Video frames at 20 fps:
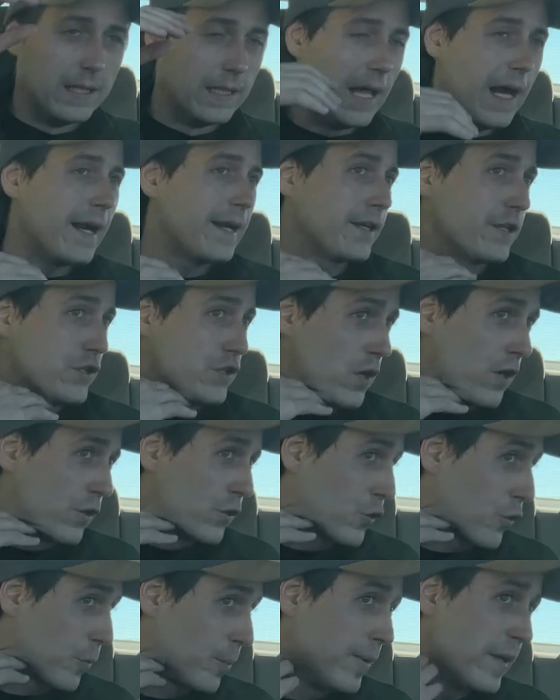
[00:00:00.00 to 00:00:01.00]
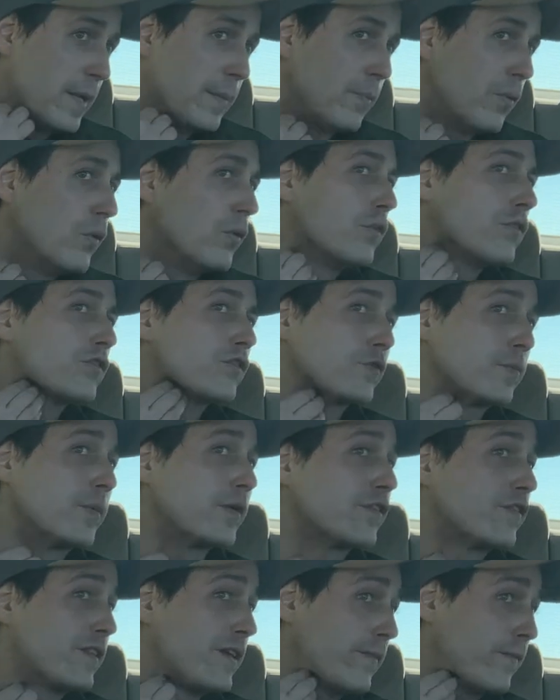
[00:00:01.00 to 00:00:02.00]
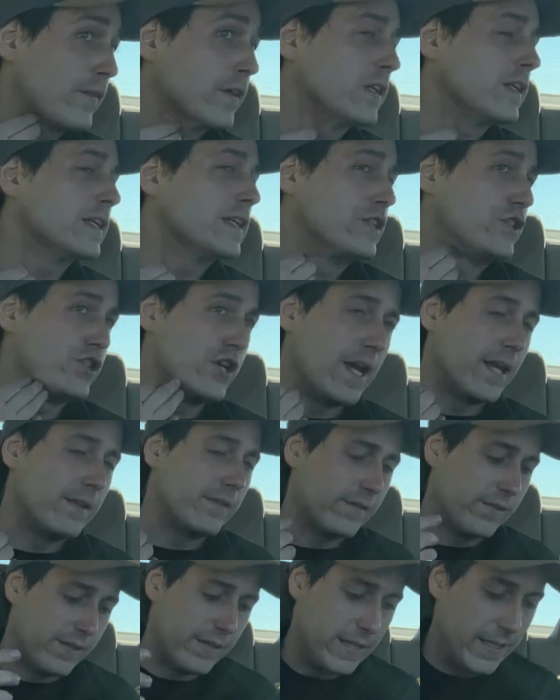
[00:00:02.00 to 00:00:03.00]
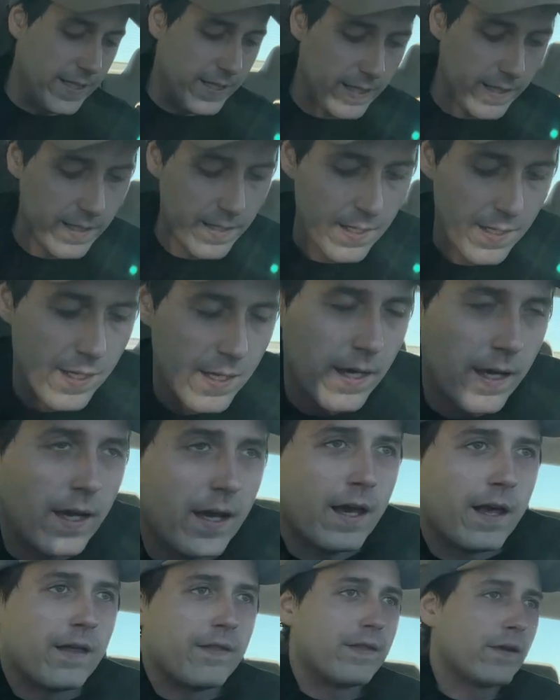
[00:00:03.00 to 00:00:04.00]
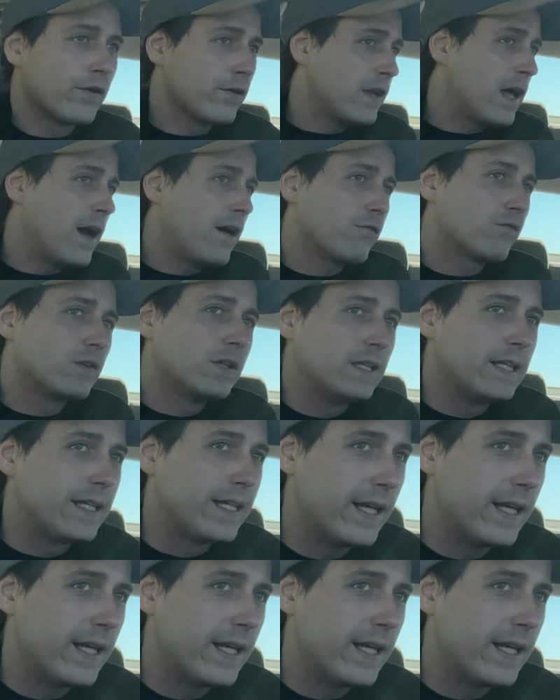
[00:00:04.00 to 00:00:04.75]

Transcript: lot of younger people, specifically Gen Z, they're not really